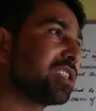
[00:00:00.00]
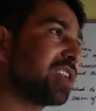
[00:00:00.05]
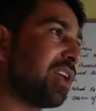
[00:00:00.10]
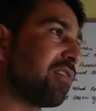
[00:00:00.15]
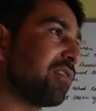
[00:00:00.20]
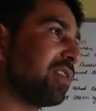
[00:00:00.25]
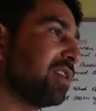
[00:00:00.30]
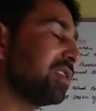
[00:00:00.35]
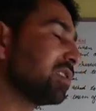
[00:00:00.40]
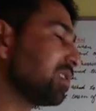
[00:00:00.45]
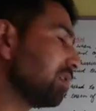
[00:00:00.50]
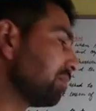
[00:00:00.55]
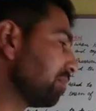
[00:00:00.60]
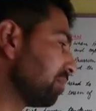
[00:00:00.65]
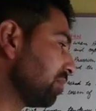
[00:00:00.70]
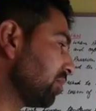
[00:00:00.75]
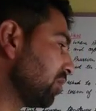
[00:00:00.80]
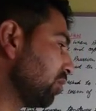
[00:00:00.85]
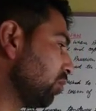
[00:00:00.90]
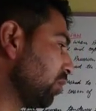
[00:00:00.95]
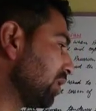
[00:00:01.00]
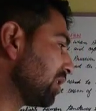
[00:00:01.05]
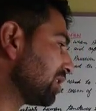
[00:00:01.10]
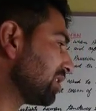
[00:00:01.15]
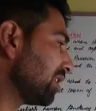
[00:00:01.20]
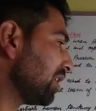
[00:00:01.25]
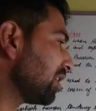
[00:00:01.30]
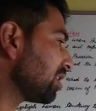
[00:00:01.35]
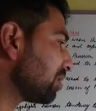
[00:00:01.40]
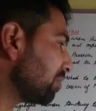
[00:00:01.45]
chauvinism, what
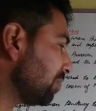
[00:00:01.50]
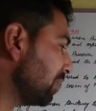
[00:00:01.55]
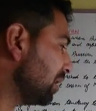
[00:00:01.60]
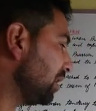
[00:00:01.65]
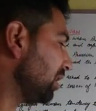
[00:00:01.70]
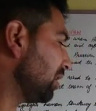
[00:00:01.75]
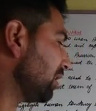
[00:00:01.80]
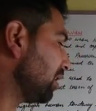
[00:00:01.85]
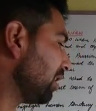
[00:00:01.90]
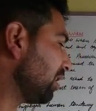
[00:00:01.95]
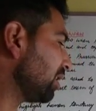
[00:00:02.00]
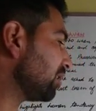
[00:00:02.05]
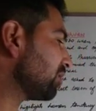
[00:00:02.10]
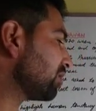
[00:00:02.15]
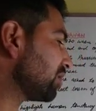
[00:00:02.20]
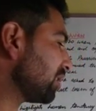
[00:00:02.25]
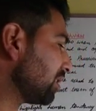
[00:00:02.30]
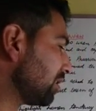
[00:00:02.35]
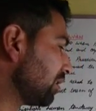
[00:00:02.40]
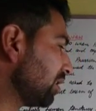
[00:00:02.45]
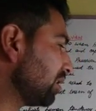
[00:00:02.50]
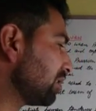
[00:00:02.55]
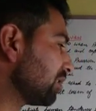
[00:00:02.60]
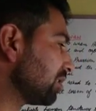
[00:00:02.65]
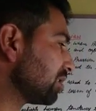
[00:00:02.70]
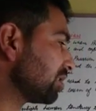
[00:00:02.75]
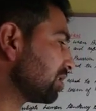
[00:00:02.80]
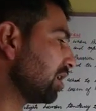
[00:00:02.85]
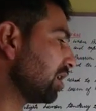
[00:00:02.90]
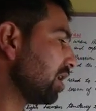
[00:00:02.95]
does it mean? Linguistic, it
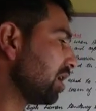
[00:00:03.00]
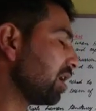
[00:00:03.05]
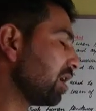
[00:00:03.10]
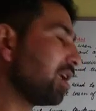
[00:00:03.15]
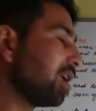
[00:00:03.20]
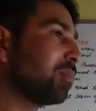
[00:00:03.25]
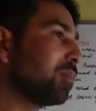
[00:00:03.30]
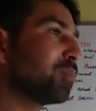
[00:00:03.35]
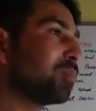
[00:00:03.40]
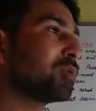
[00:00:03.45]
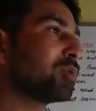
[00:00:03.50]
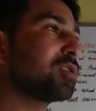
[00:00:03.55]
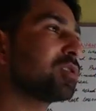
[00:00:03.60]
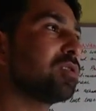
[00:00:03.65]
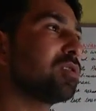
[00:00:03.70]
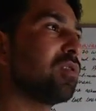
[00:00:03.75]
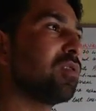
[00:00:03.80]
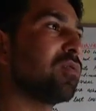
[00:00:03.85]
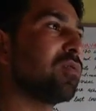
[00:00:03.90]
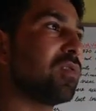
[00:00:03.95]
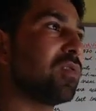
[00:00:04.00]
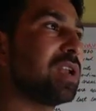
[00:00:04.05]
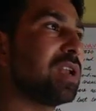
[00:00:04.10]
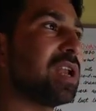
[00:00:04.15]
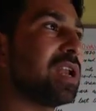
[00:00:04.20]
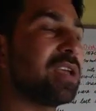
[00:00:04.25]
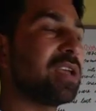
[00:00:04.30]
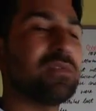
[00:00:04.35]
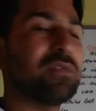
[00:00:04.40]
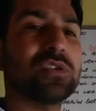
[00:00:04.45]
is imposition of one
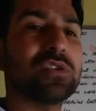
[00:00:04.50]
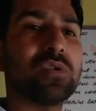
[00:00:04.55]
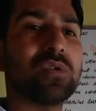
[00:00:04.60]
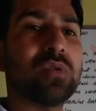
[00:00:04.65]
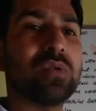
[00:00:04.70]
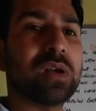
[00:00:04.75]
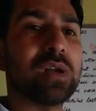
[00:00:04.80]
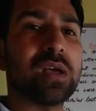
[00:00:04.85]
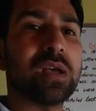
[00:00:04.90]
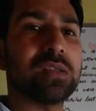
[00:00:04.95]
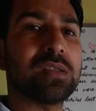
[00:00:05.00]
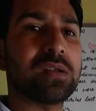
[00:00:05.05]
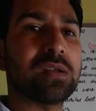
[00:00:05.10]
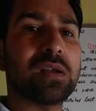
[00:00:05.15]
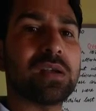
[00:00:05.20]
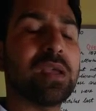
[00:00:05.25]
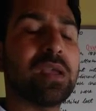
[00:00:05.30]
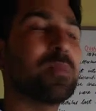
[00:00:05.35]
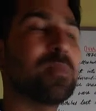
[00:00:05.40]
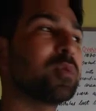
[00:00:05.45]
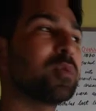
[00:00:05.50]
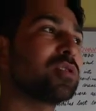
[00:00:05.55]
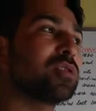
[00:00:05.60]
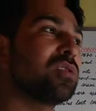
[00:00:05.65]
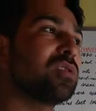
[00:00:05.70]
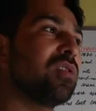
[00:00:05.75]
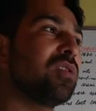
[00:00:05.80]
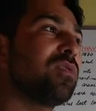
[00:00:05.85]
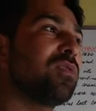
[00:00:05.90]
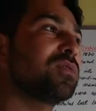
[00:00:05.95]
language over other,
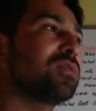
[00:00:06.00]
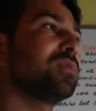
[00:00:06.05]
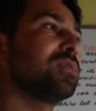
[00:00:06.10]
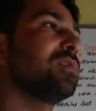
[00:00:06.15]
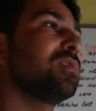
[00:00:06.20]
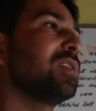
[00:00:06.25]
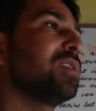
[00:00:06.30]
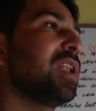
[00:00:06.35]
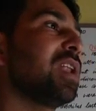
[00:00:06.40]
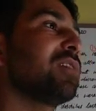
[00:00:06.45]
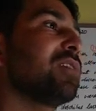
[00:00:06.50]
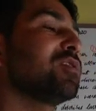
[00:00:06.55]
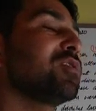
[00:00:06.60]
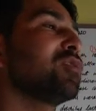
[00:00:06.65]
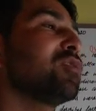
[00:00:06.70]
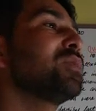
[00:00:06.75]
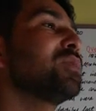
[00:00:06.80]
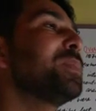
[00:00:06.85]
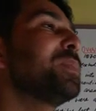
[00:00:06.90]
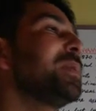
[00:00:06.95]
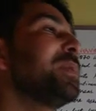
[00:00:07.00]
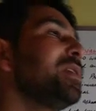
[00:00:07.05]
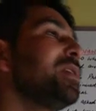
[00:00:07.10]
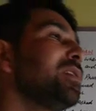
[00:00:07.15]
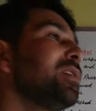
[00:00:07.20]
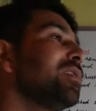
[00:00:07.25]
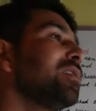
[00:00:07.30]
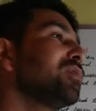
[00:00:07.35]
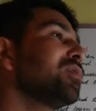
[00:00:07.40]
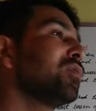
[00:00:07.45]
imposition of the language of
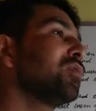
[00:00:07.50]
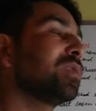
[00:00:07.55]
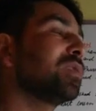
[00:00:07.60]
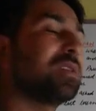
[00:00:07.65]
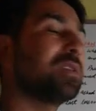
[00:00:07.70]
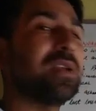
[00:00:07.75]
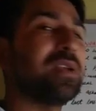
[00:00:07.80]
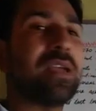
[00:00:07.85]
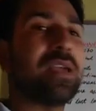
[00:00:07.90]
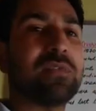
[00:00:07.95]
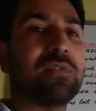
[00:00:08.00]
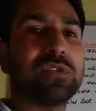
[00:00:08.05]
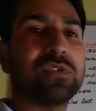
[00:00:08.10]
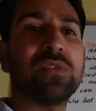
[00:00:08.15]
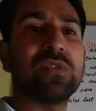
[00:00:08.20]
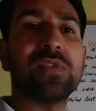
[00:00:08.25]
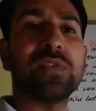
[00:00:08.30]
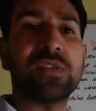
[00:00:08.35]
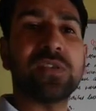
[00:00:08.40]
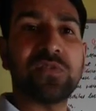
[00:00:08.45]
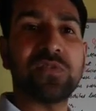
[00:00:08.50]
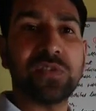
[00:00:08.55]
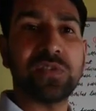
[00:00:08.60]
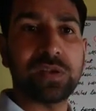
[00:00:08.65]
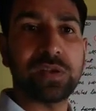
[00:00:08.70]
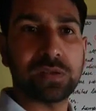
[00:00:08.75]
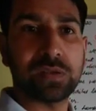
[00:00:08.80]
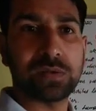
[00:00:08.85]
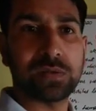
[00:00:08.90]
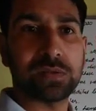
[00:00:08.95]
superiors over the language of
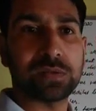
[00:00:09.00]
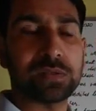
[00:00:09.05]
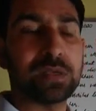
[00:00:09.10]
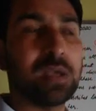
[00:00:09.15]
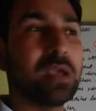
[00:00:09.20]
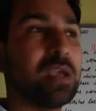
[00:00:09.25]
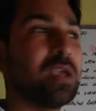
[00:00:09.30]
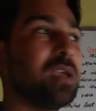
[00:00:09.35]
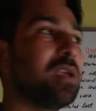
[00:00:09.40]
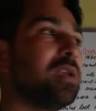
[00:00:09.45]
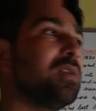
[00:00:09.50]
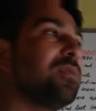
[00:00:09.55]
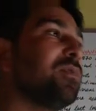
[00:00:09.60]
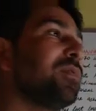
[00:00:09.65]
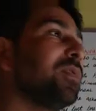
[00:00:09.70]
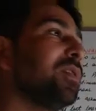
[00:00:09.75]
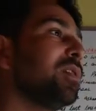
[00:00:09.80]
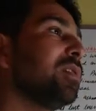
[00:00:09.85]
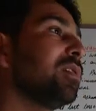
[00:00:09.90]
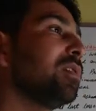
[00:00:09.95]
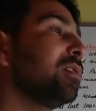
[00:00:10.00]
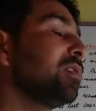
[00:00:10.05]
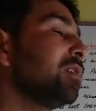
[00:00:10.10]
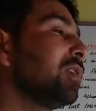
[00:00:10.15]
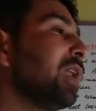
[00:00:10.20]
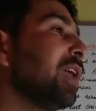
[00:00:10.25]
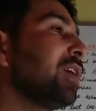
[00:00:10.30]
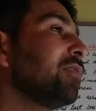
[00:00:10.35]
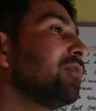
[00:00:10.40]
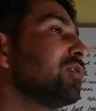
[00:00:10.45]
inferiors,
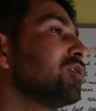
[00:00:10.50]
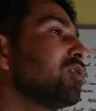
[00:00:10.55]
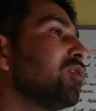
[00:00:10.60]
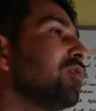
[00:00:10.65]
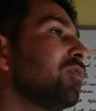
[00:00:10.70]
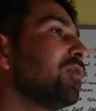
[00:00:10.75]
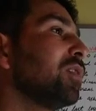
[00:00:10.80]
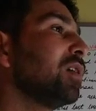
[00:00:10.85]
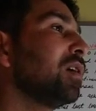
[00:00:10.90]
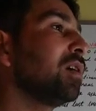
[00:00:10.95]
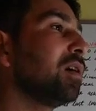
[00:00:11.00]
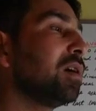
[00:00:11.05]
language of